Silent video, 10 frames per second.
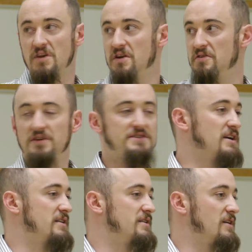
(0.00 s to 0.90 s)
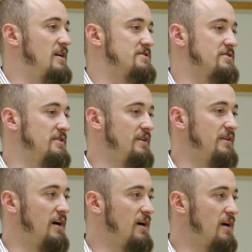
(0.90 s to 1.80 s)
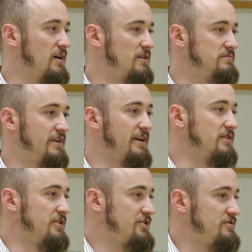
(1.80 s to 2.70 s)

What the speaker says: let's say that you guys are in English